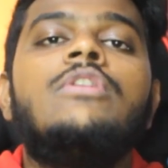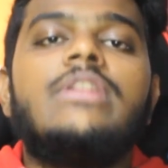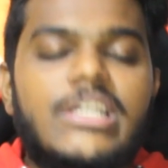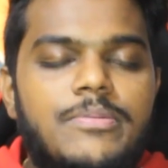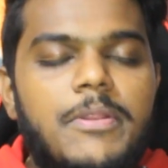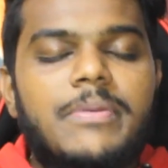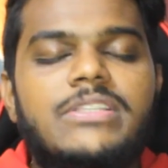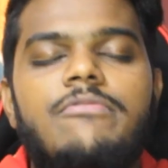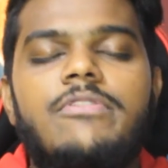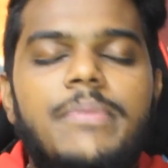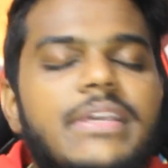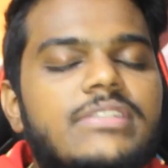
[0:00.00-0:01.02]
That's pretty much it.
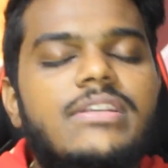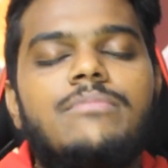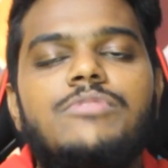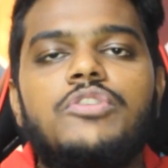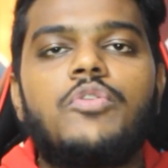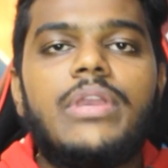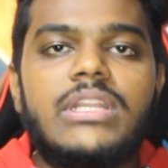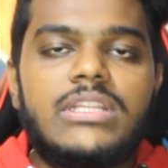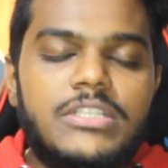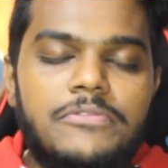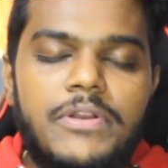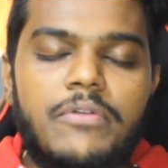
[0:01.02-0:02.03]
With wings, and I'm just going to
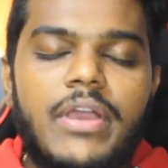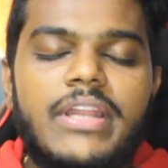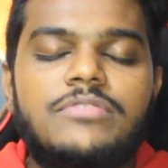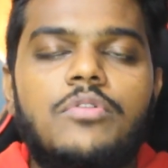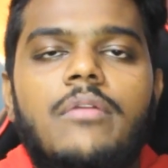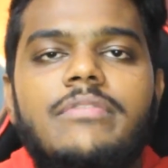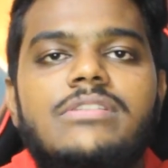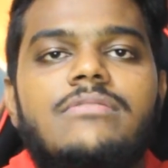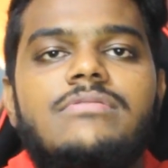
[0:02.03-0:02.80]
end this video right as always.